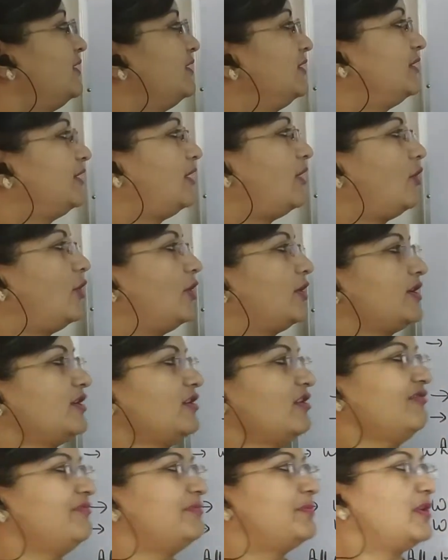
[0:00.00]
The
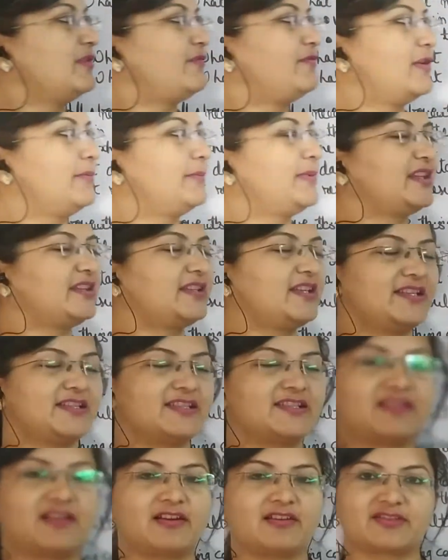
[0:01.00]
order of performing the
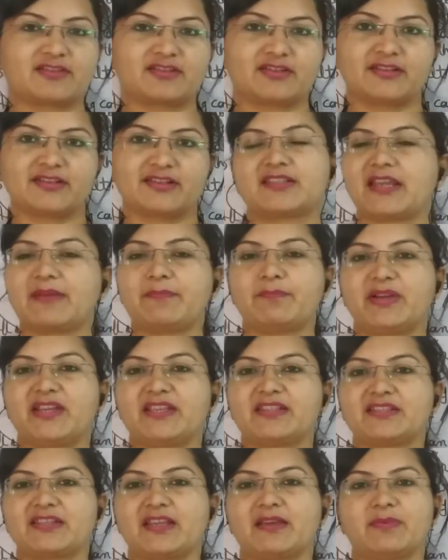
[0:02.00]
instructions,
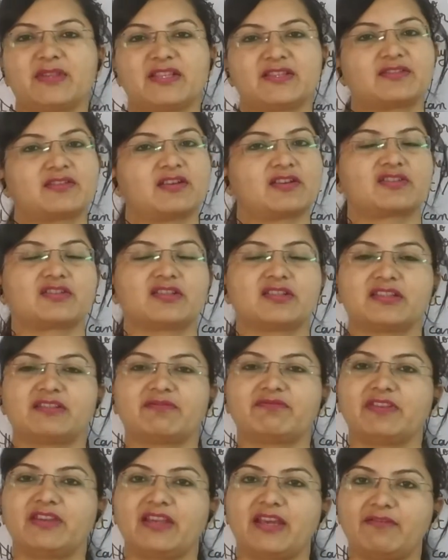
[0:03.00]
step-by-step instructions,
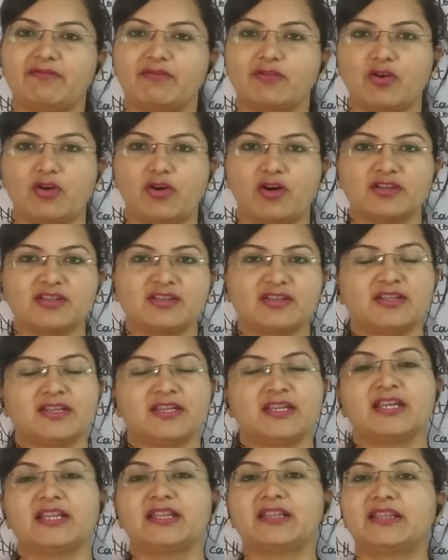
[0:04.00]
if we have got,
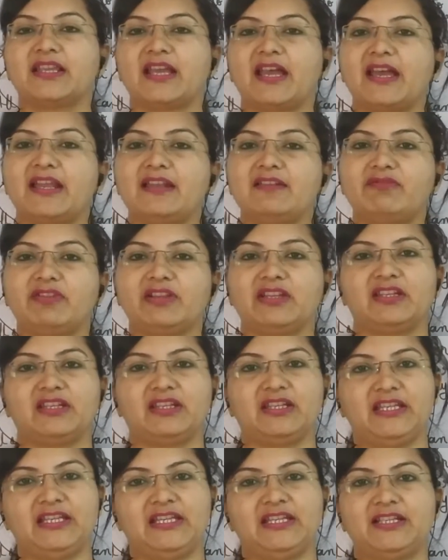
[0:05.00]
then we
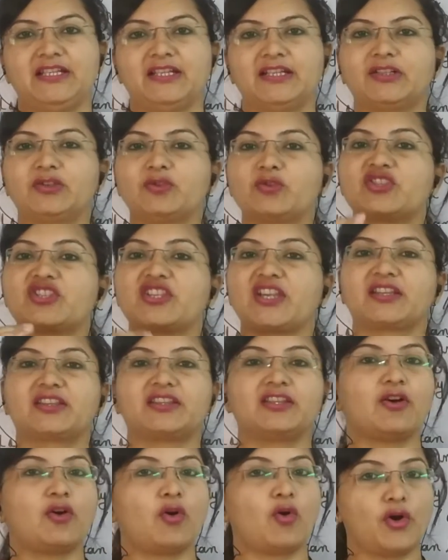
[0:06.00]
need to
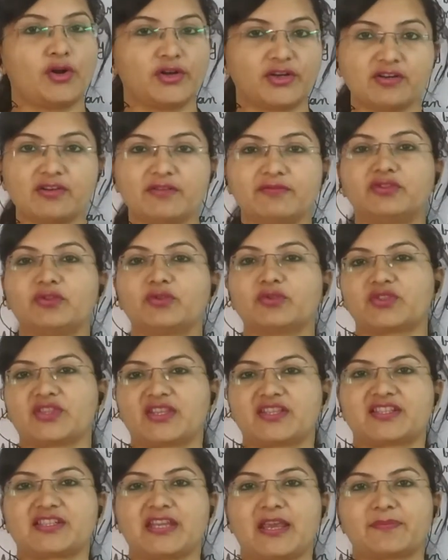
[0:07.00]
check the order of
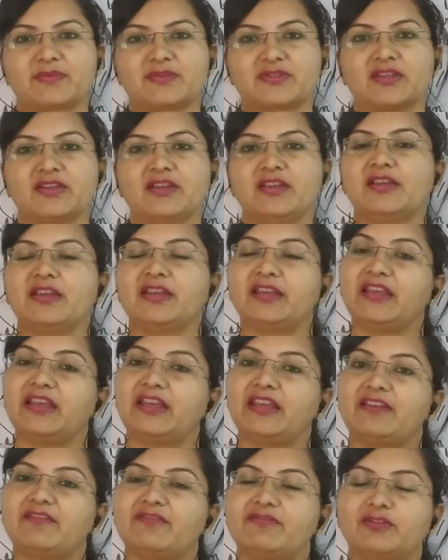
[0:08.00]
those steps.
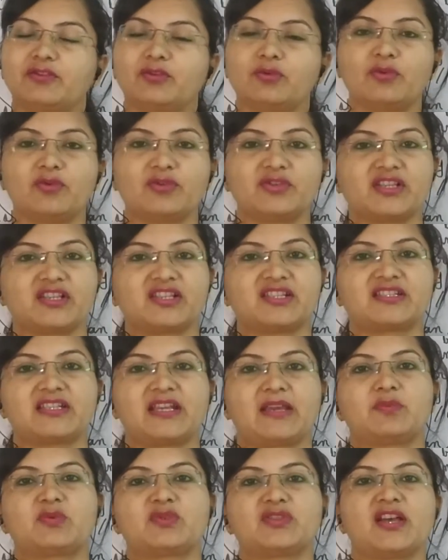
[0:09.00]
If those
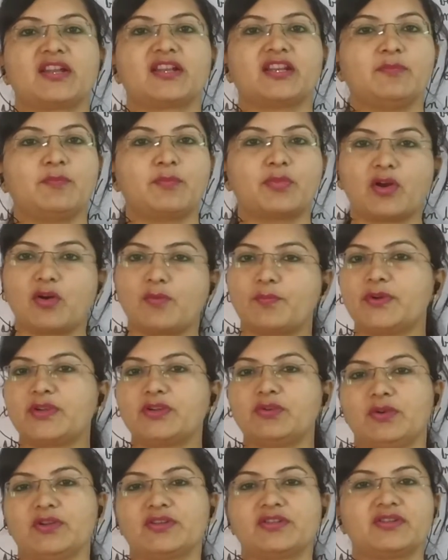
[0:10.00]
steps are in proper
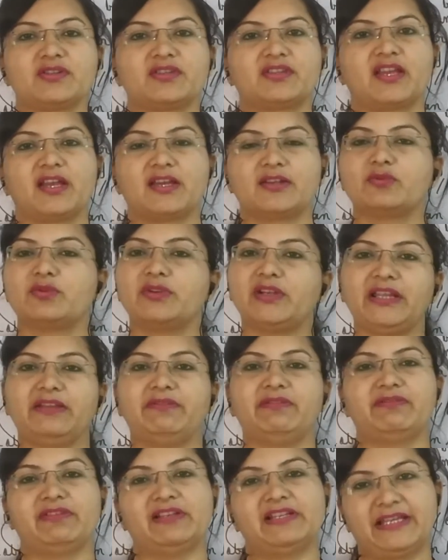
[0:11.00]
order, then only
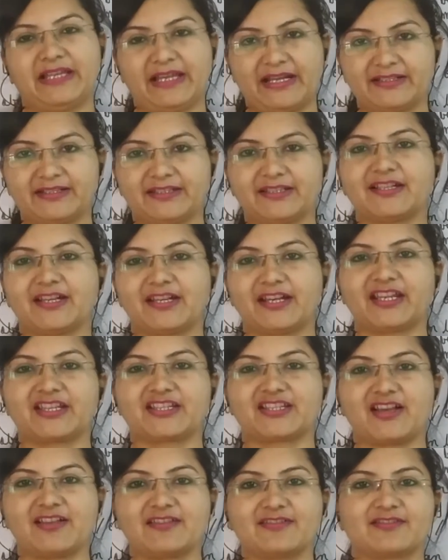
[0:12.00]
we will get the
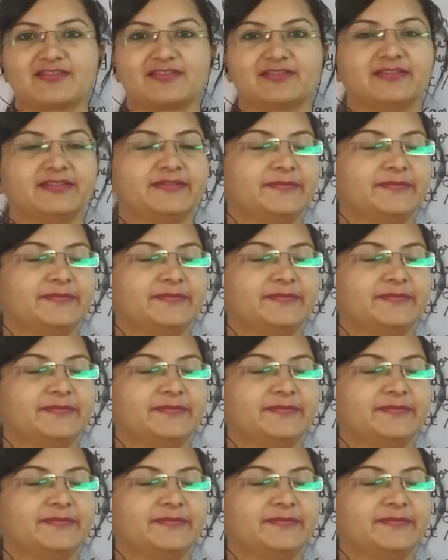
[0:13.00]
correct answer.